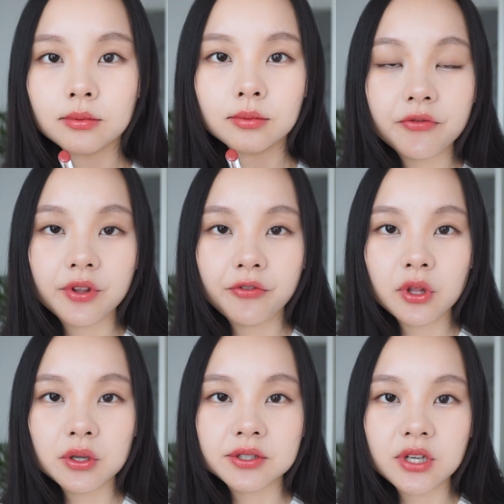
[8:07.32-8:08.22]
For the full
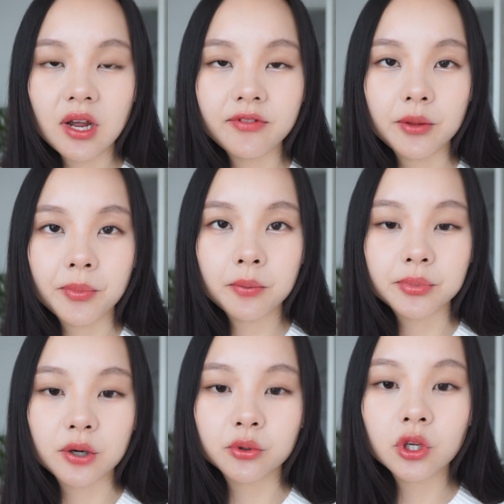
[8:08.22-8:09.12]
look, you still have that pink
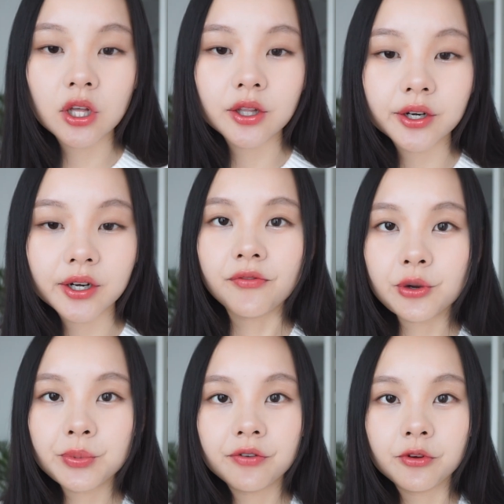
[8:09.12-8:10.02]
brown color.
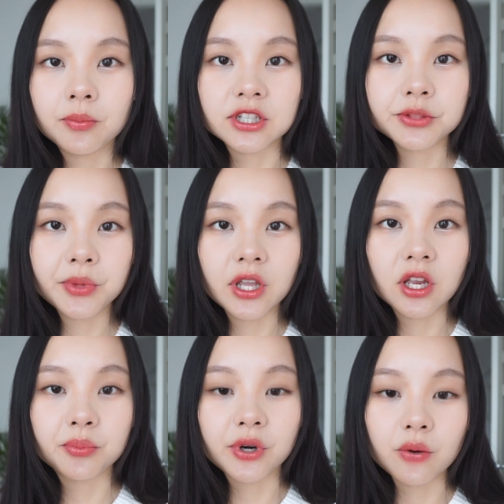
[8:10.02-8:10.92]
Very beautiful blush
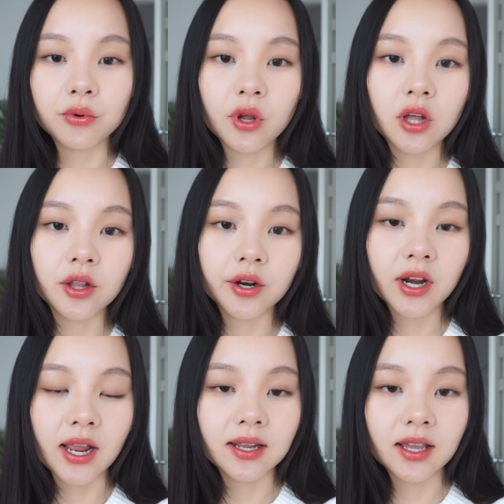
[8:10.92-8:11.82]
pink brown color,
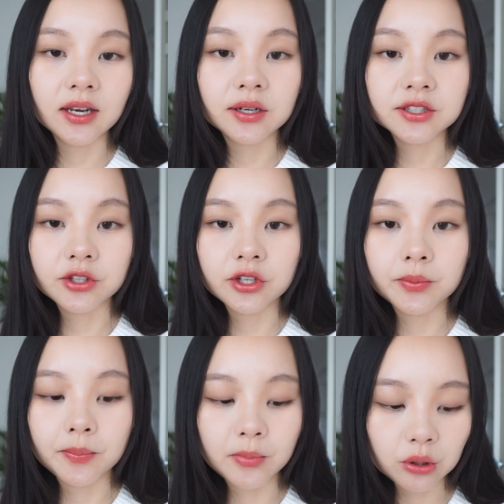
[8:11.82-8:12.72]
and again it is a little
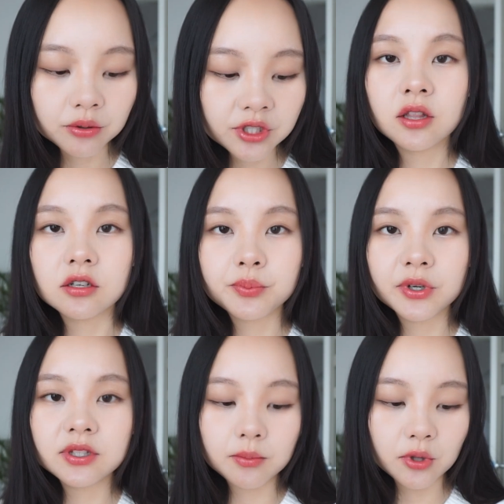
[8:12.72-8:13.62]
bit mute. Looks
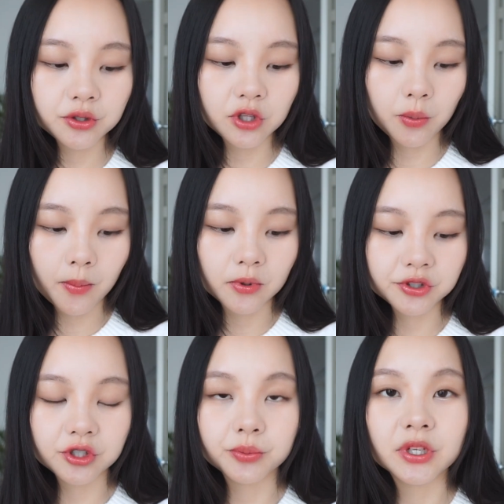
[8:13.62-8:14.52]
pretty similar to their
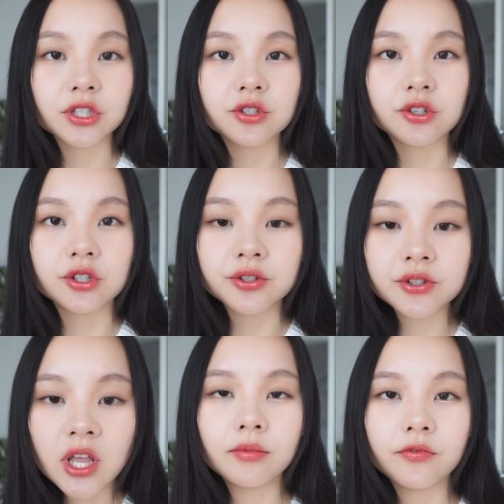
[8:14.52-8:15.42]
promotional
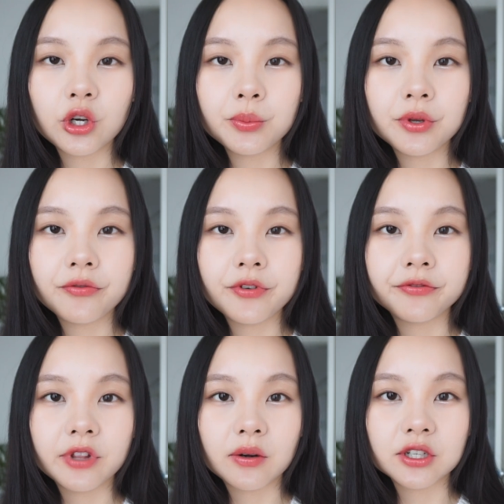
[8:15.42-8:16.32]
pictures. Very beautiful and
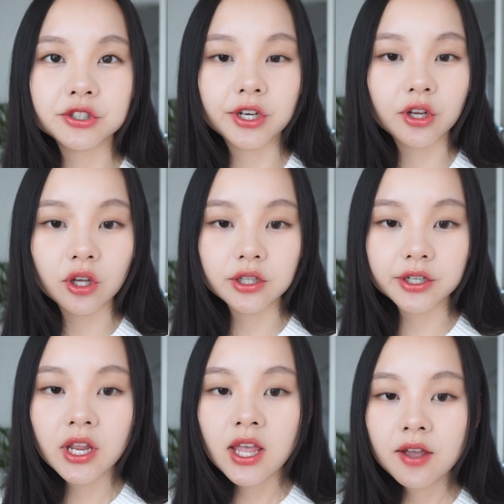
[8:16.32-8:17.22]
flattering shade color.